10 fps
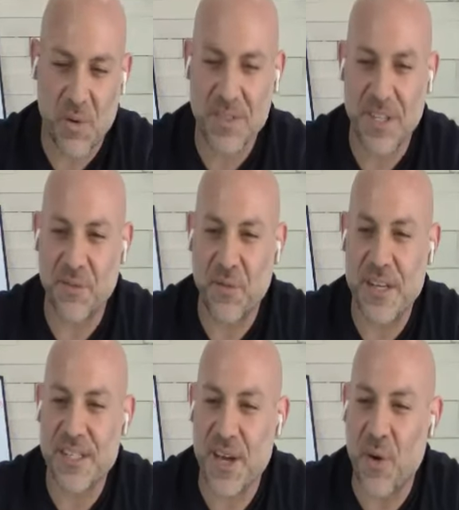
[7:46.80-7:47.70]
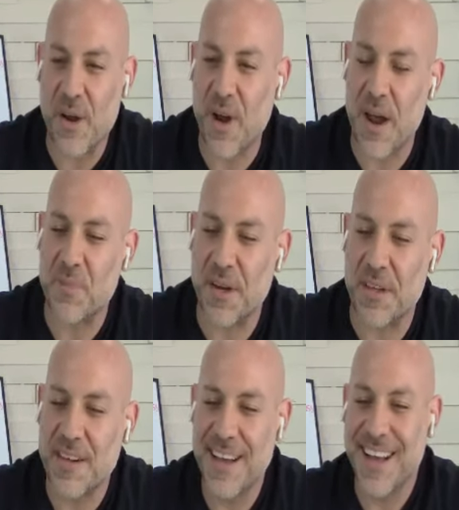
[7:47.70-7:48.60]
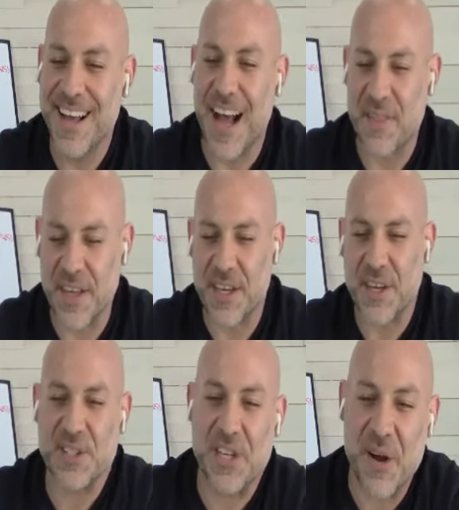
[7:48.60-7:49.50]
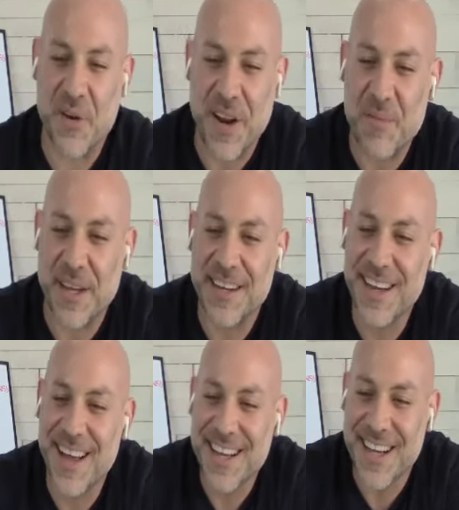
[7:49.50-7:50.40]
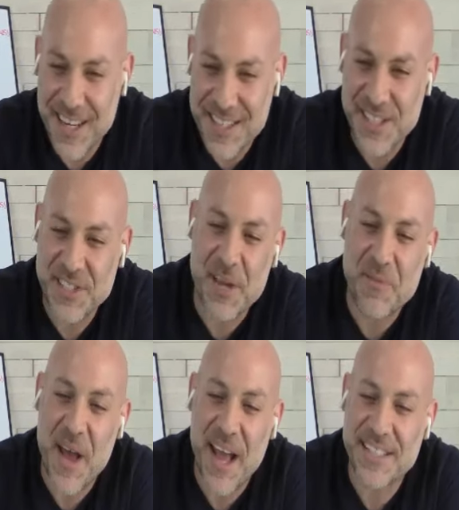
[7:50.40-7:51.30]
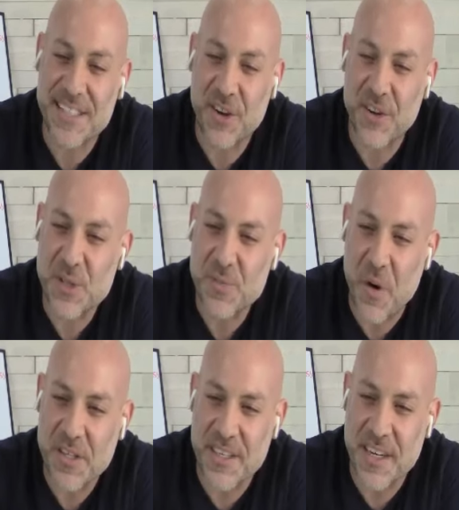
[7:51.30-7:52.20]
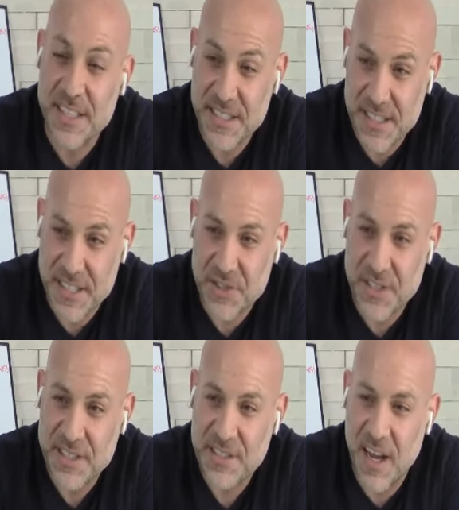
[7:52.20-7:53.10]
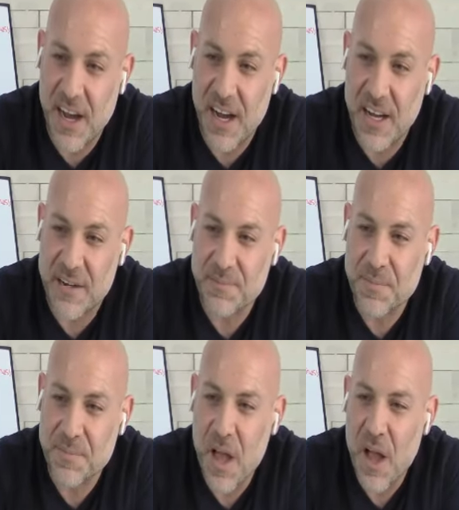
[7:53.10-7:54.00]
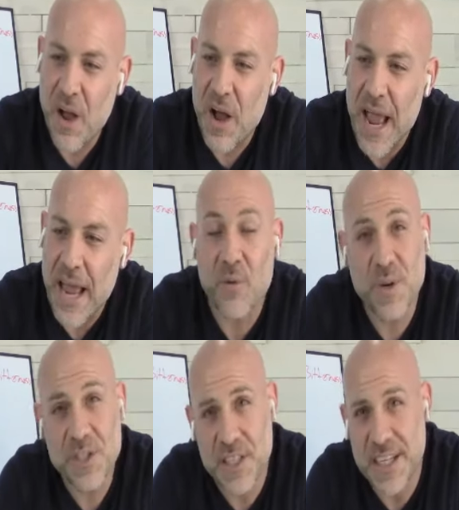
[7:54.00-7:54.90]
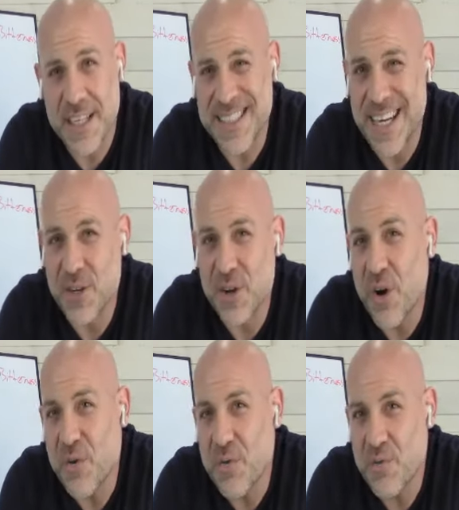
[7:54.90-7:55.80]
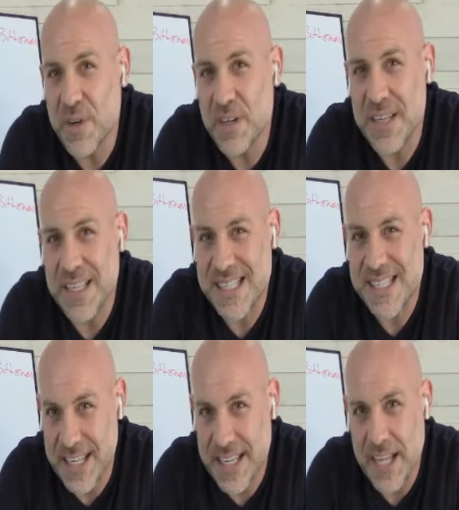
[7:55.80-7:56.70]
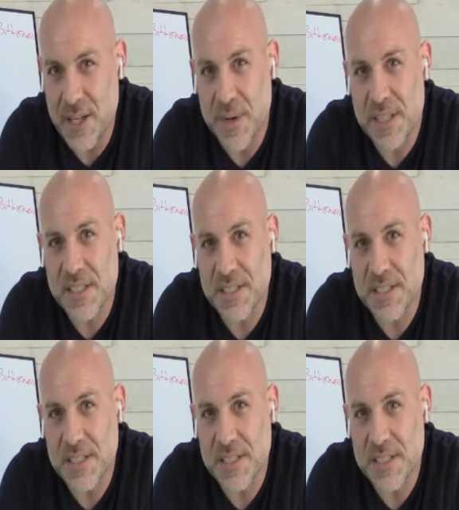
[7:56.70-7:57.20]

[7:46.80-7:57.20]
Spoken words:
Didn't phrase that quite right, but I think you understand what I mean. Cocktails date back to the earliest parts of the 19th century, and originally contained no real acidic elements.